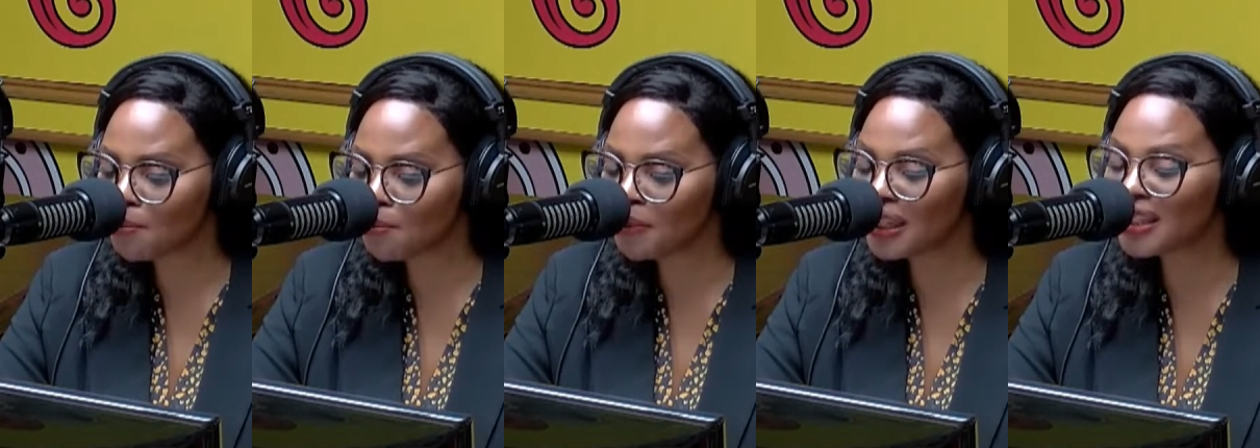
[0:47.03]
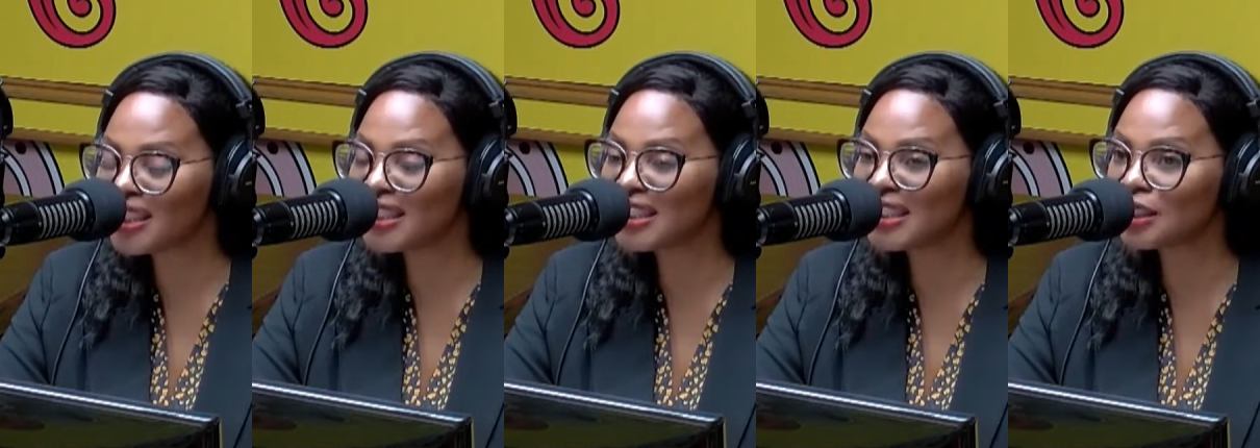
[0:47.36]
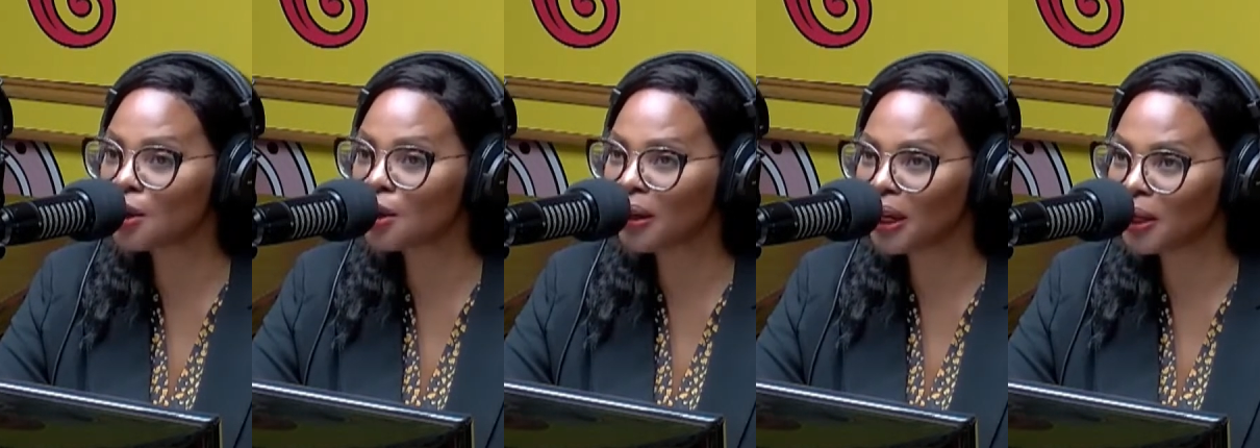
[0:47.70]
make
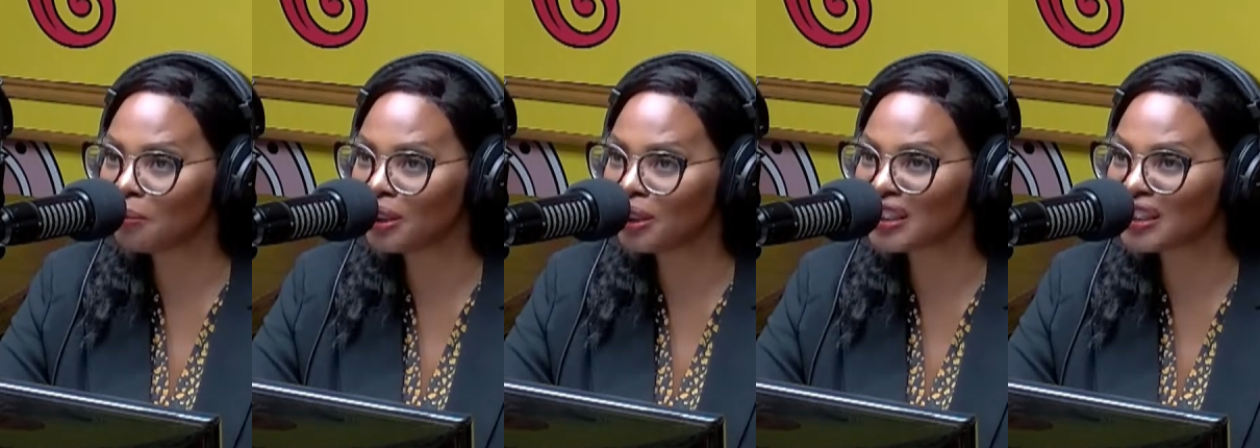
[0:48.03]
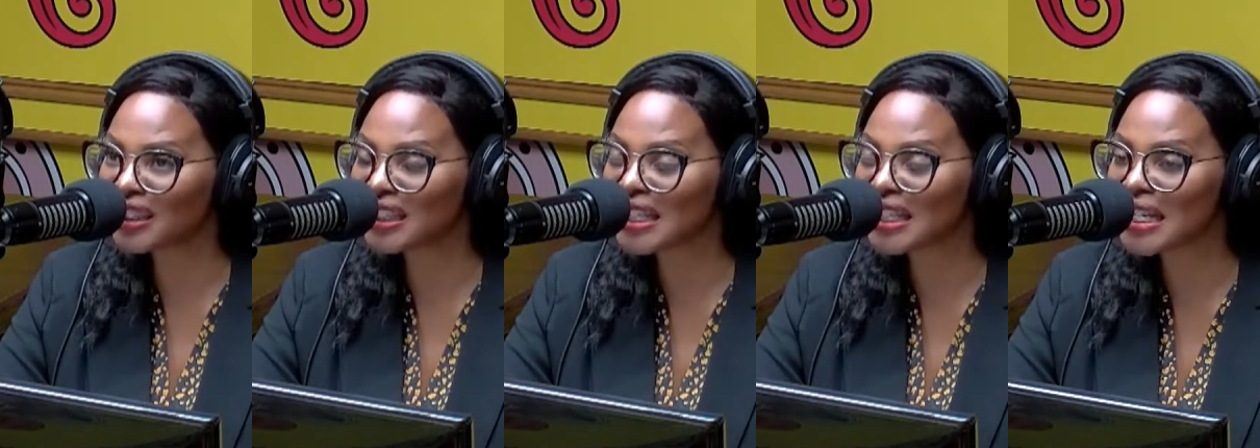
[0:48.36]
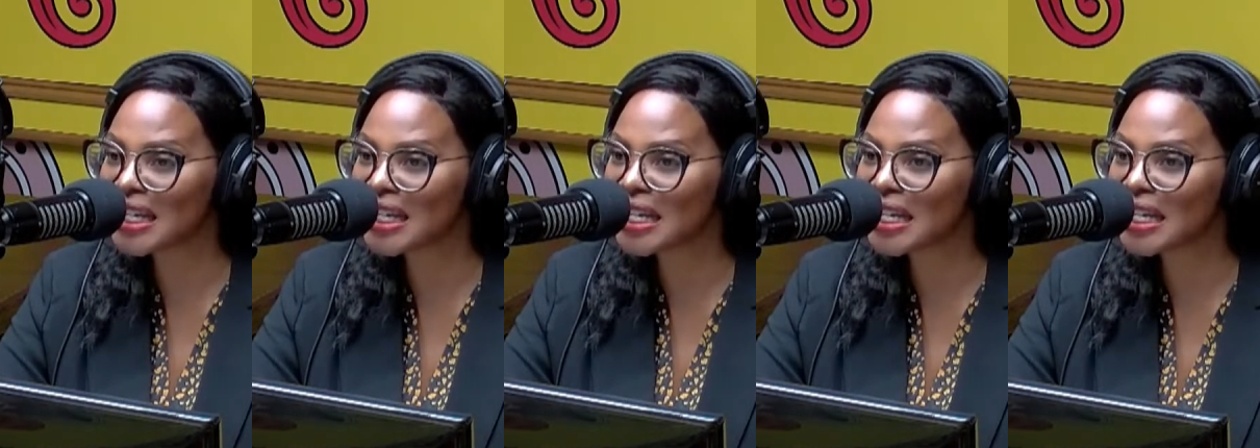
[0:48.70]
these payments
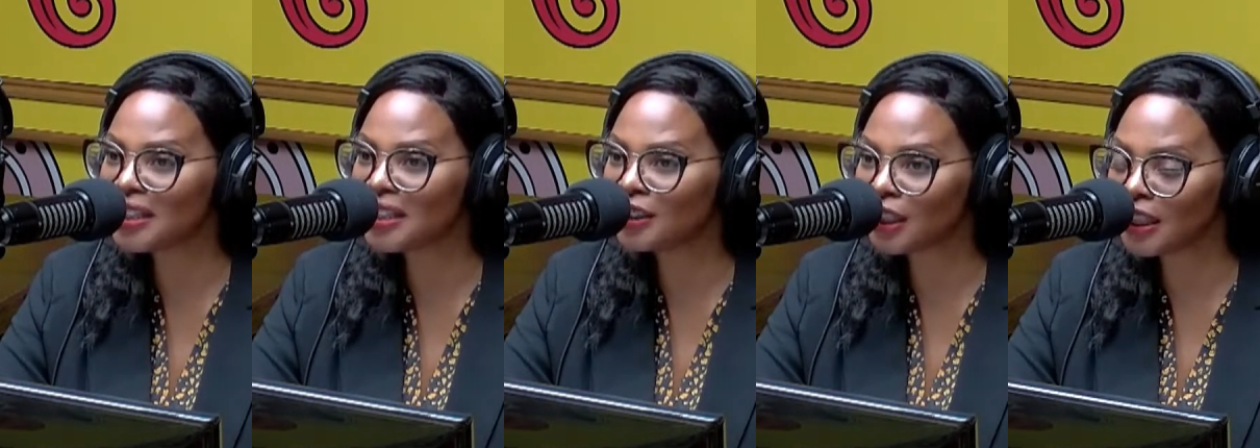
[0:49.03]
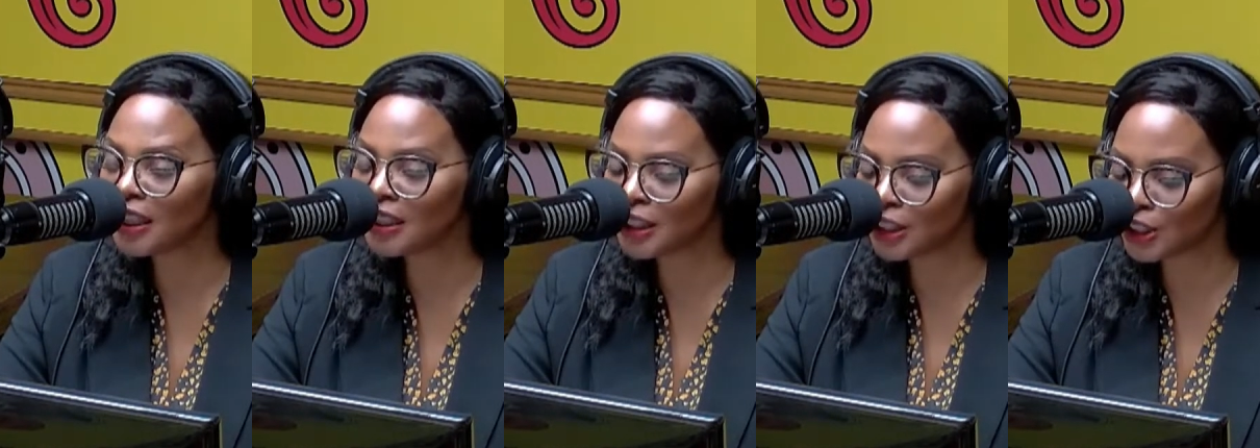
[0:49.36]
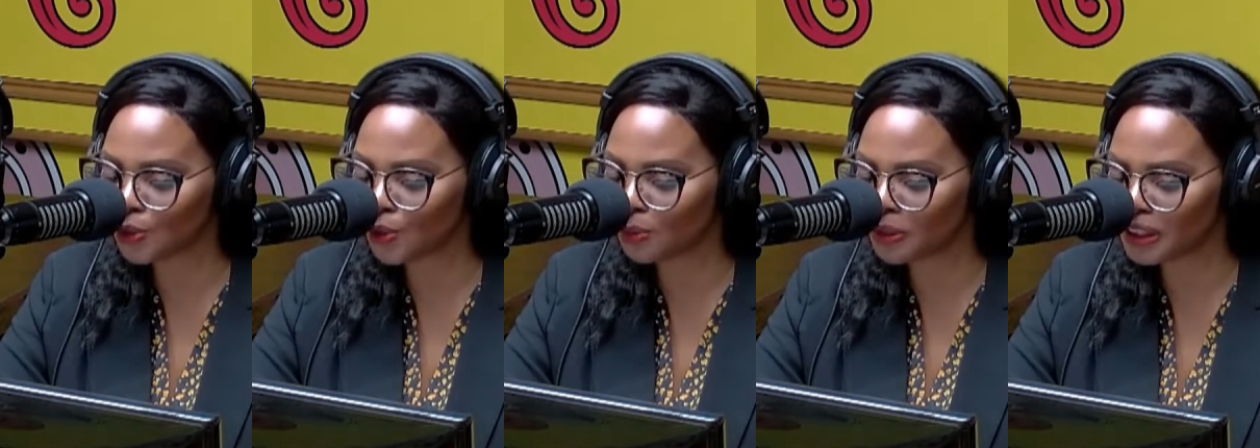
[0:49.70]
in
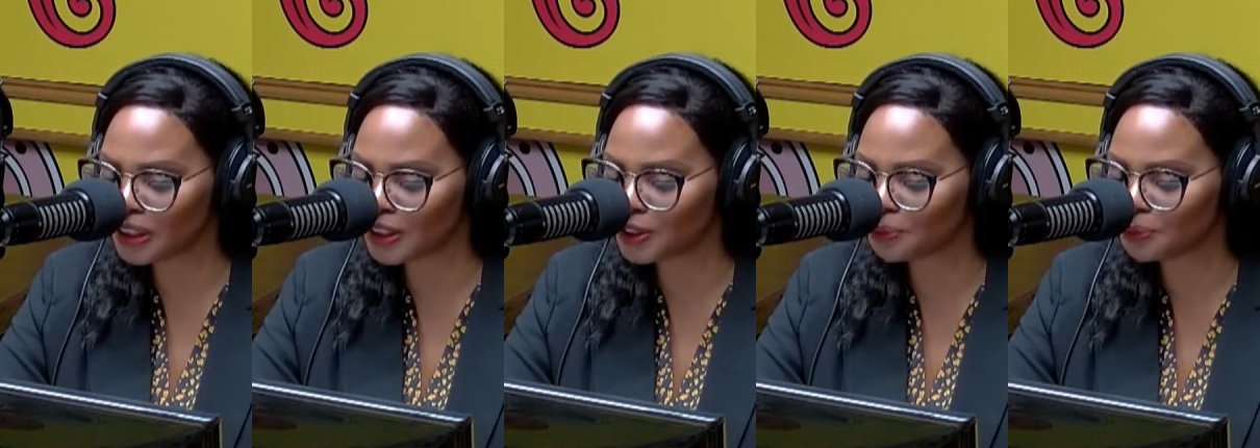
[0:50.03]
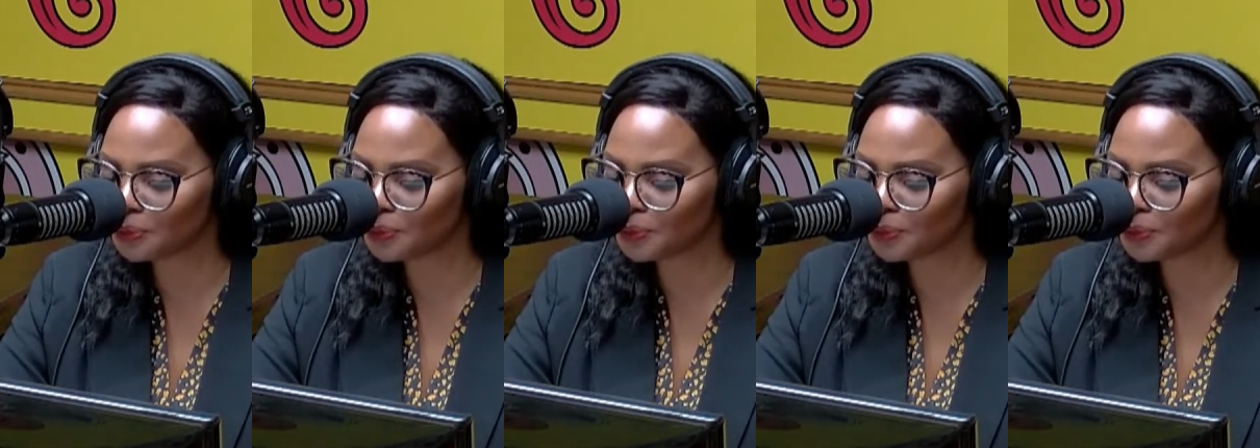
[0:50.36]
installments.